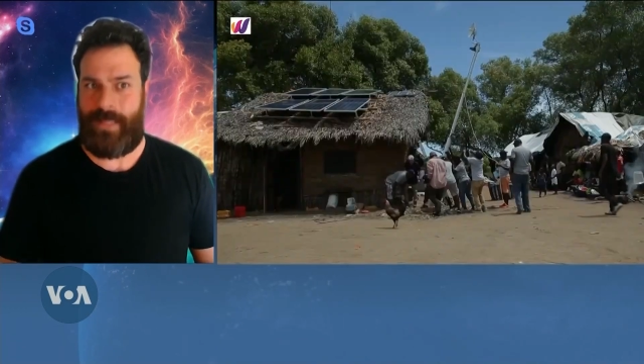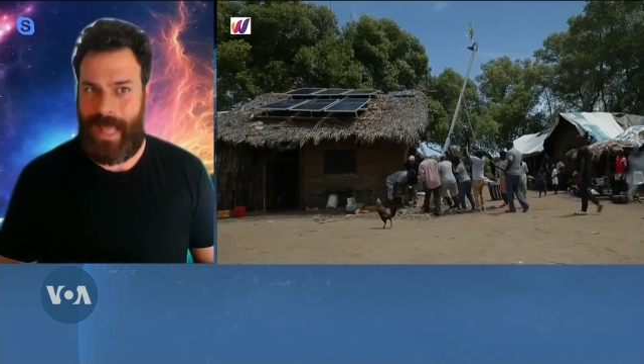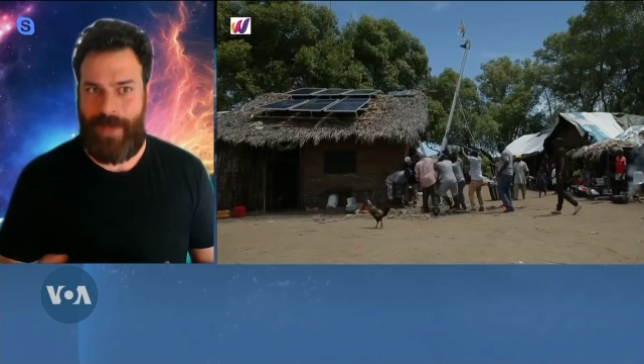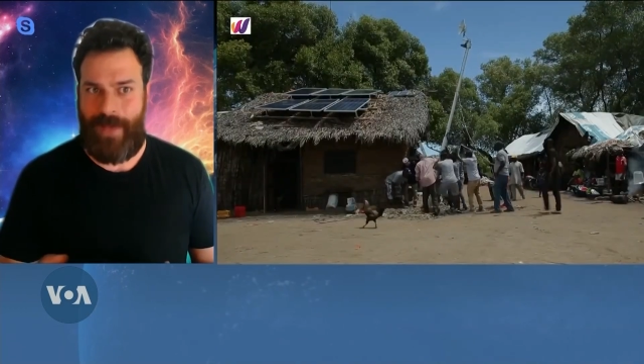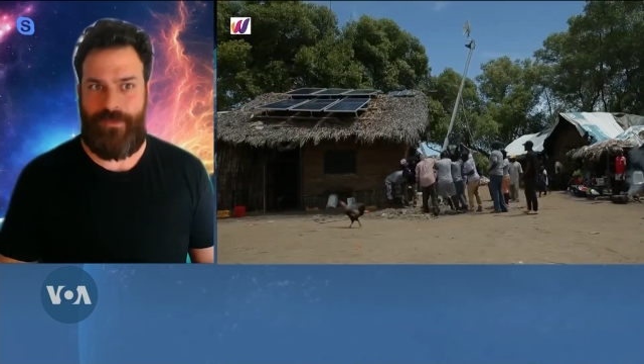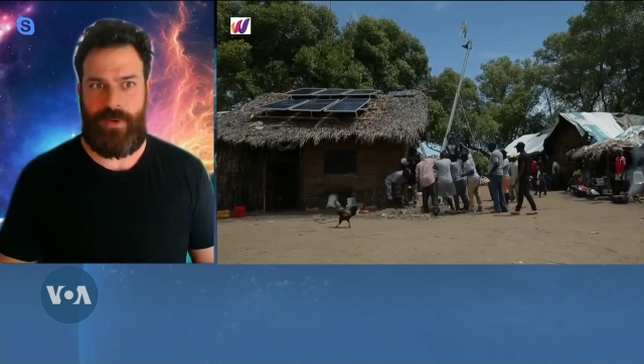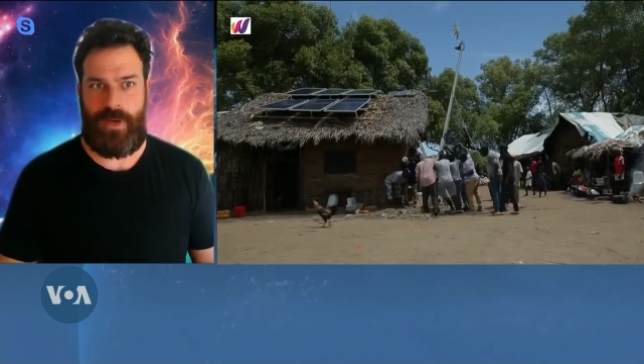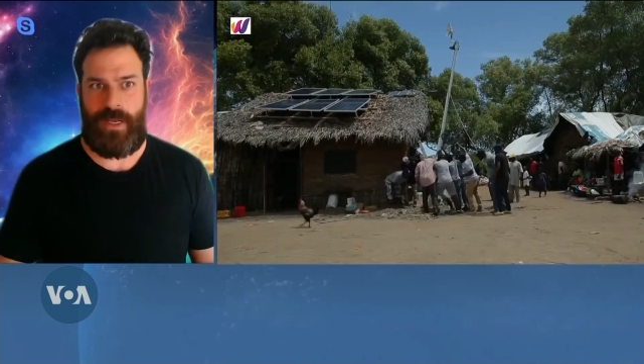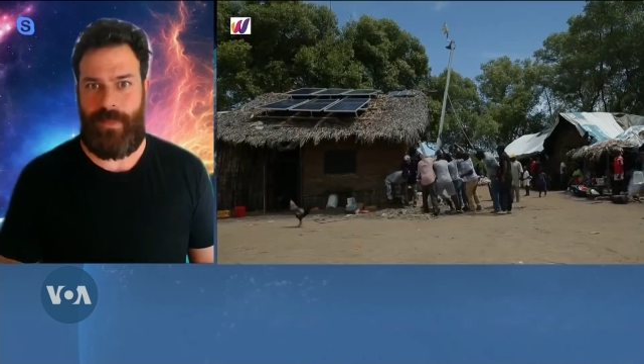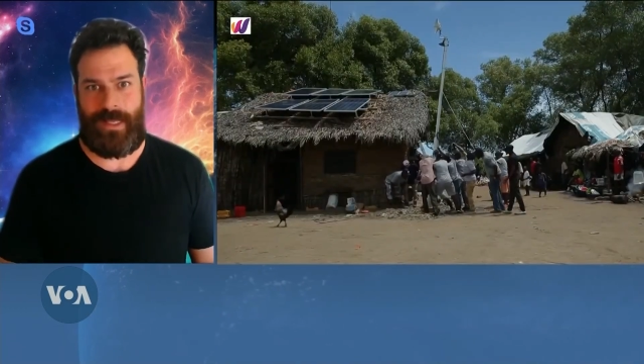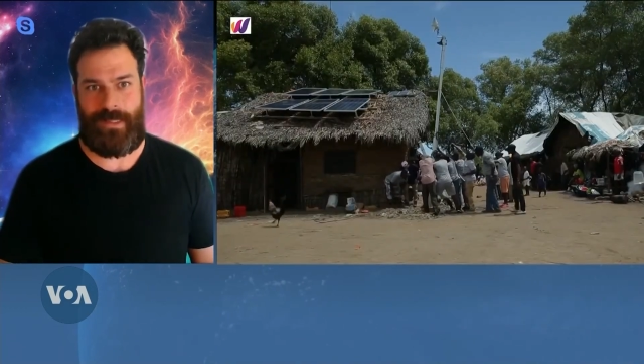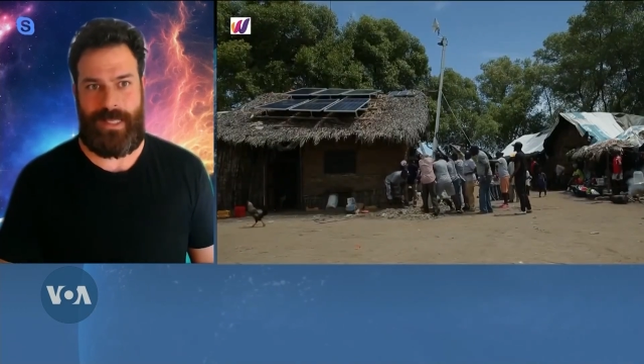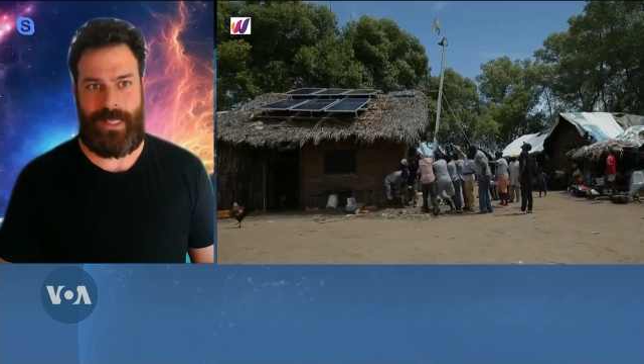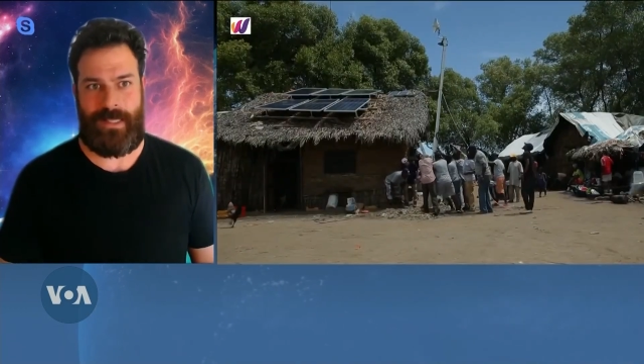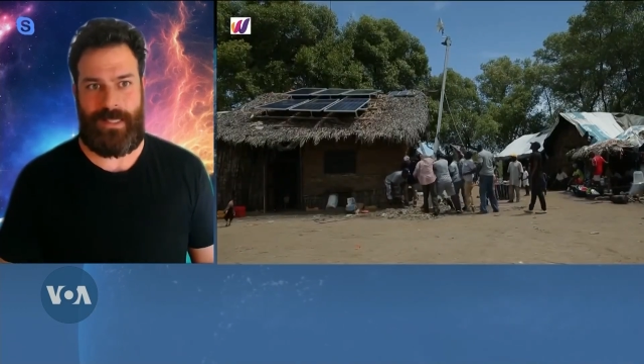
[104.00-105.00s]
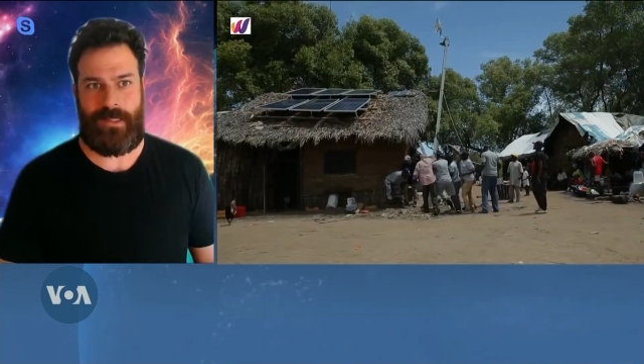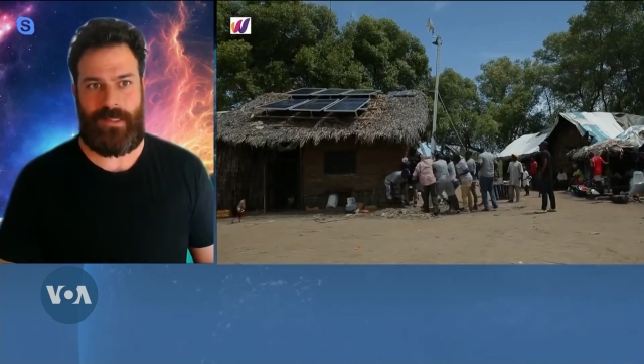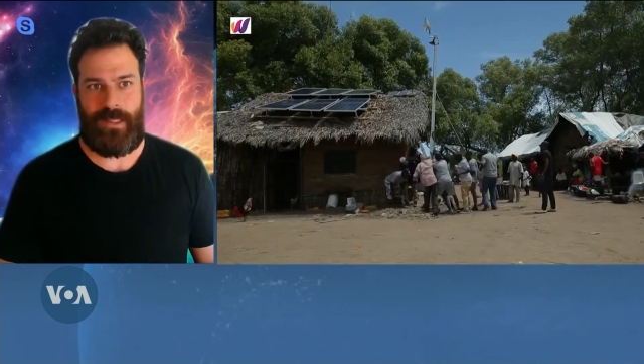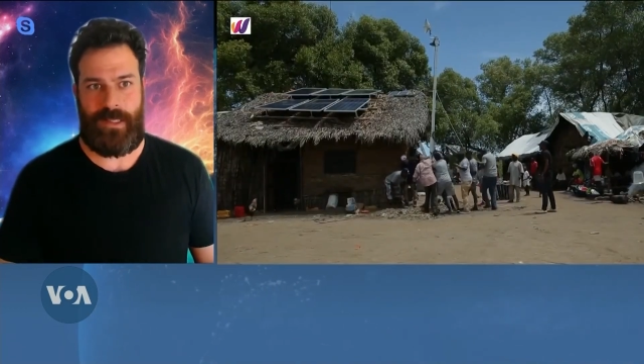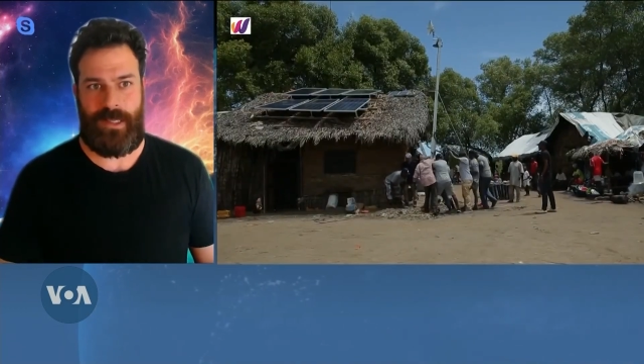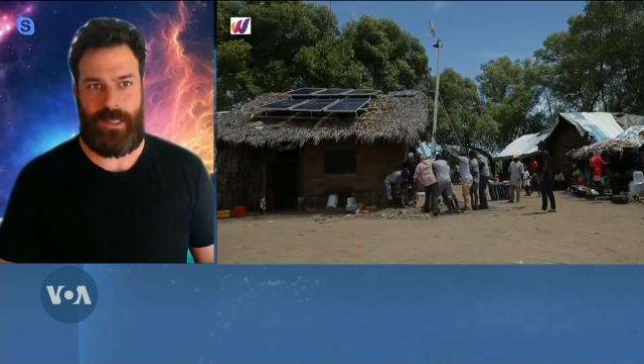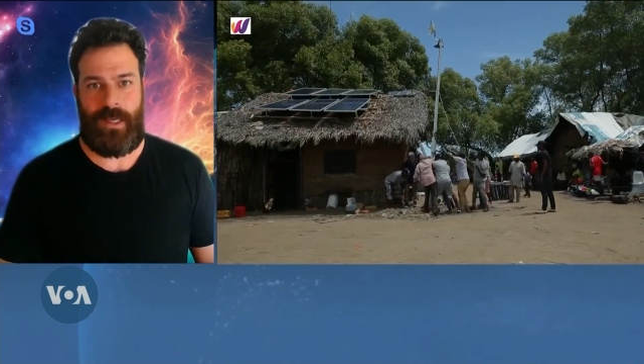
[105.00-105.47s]
it definitely makes sense
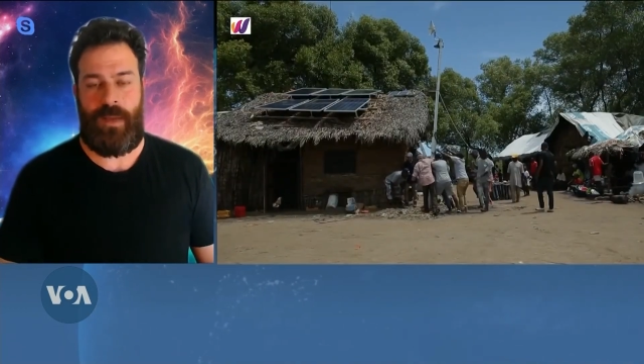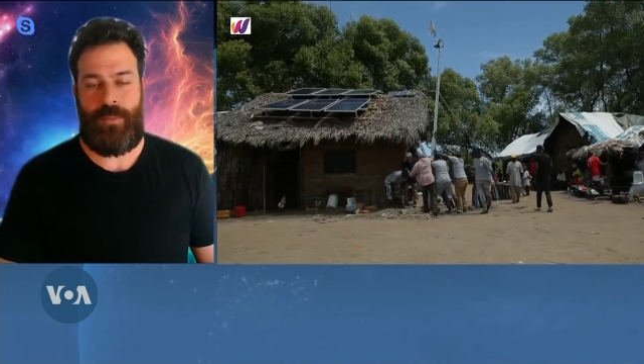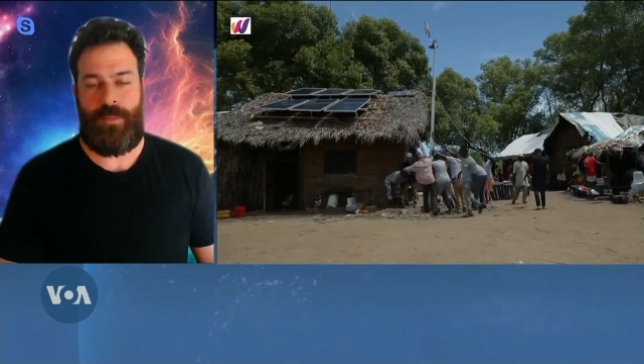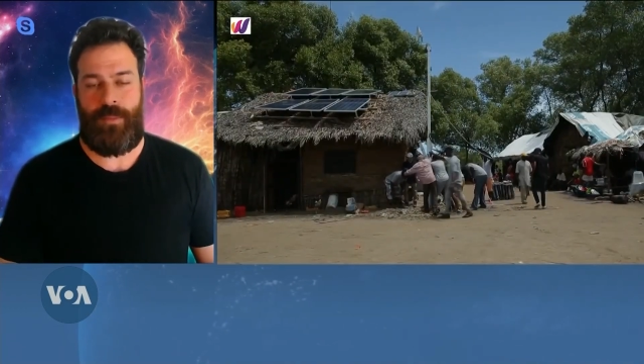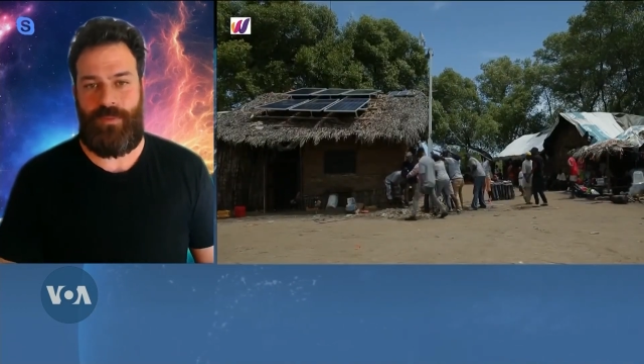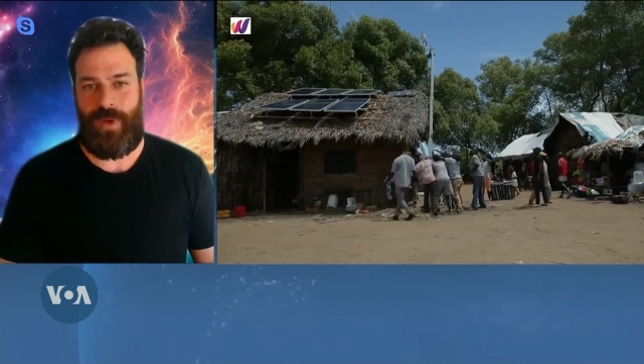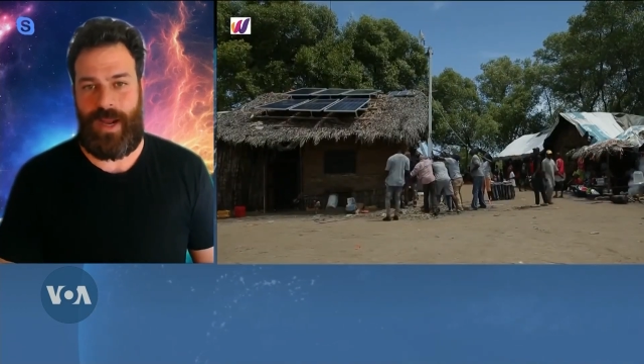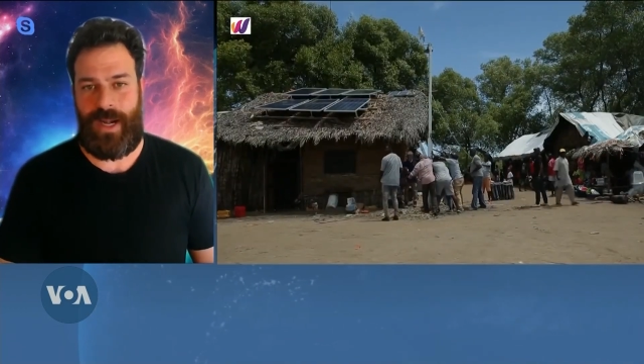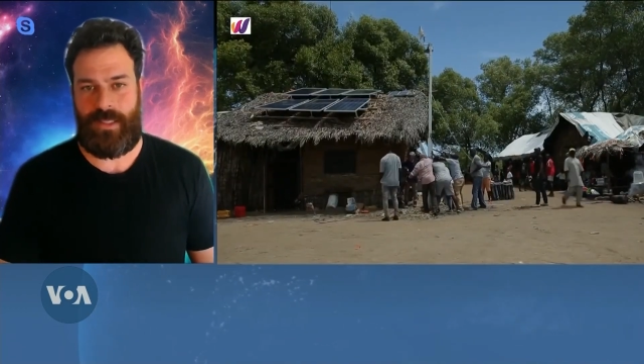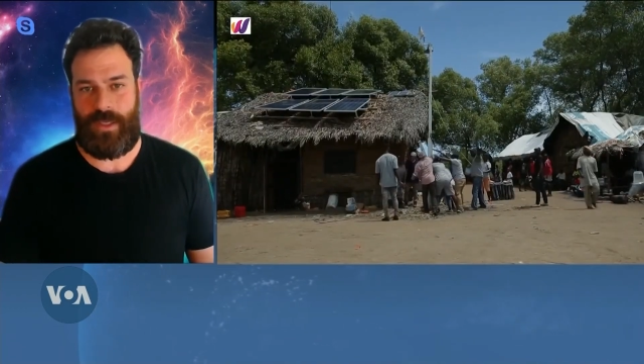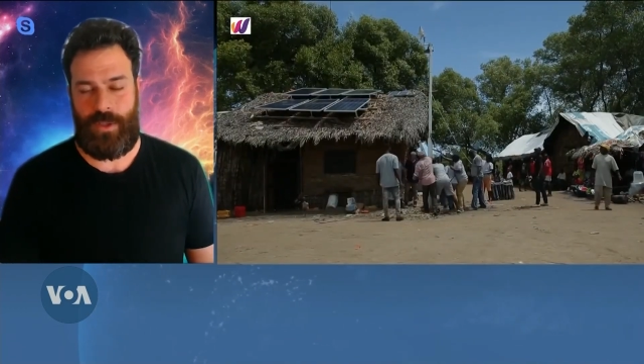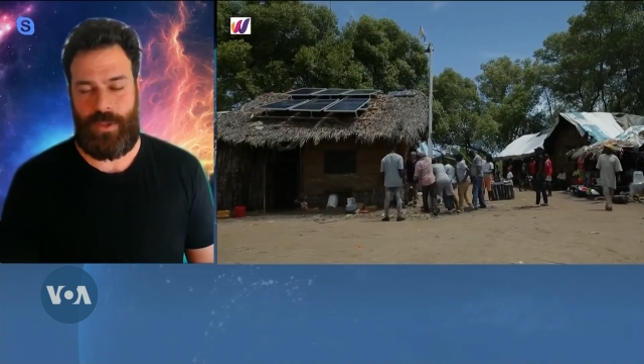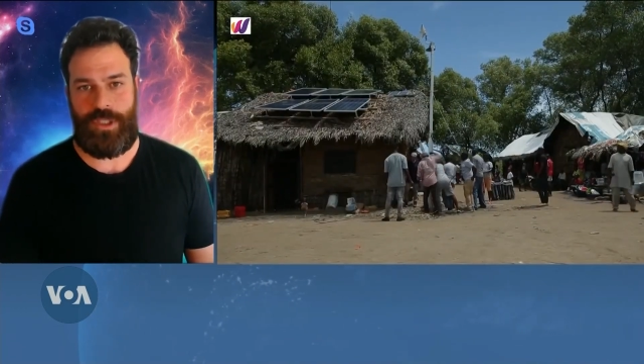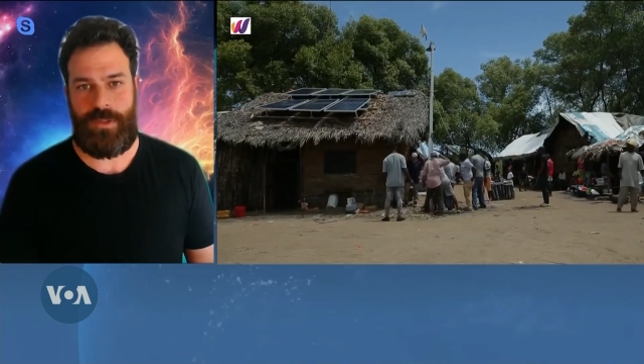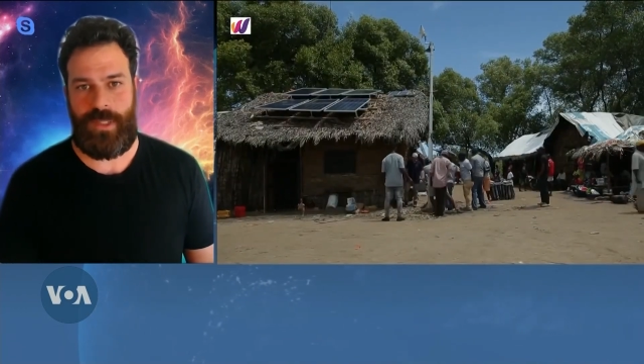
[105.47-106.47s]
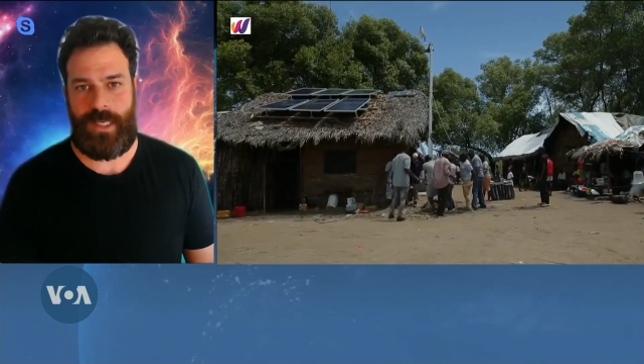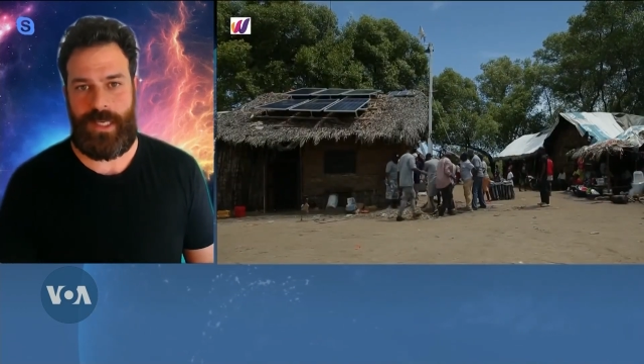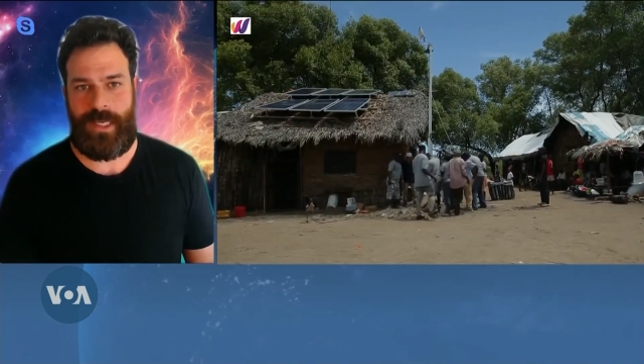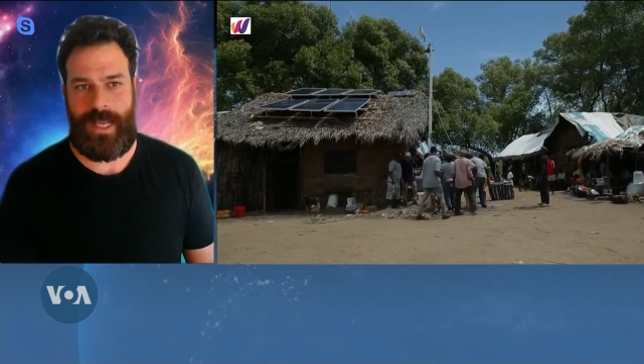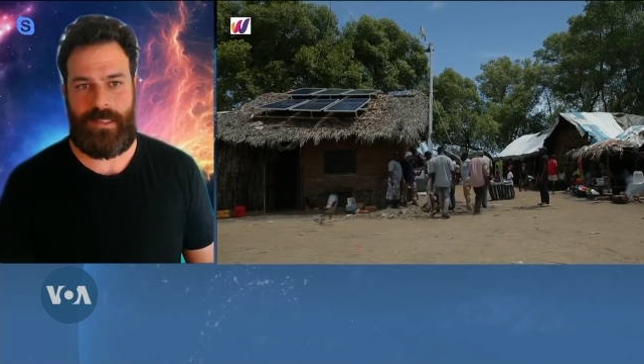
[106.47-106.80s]
to provide a solution that